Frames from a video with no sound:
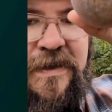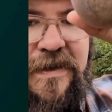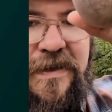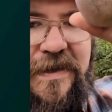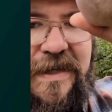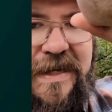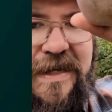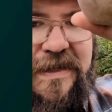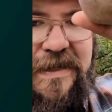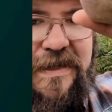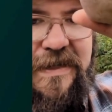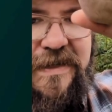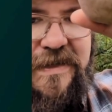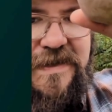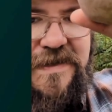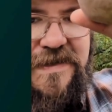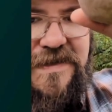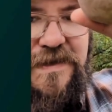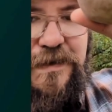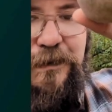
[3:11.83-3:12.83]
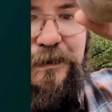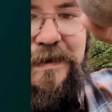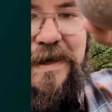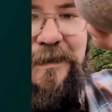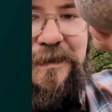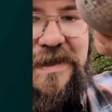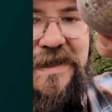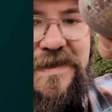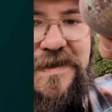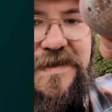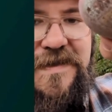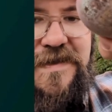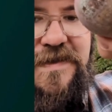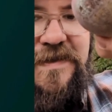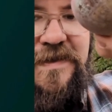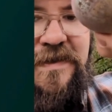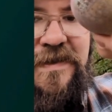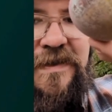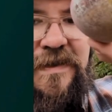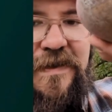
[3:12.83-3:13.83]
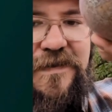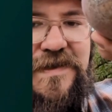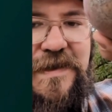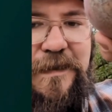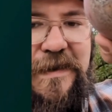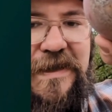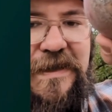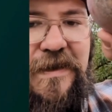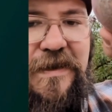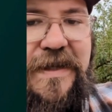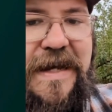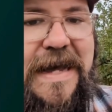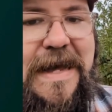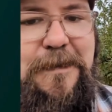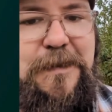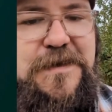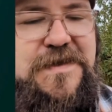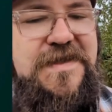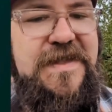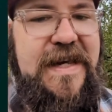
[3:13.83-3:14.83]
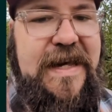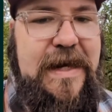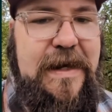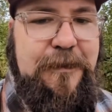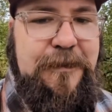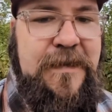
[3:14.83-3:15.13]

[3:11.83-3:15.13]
That is the remnants of something called apple scab.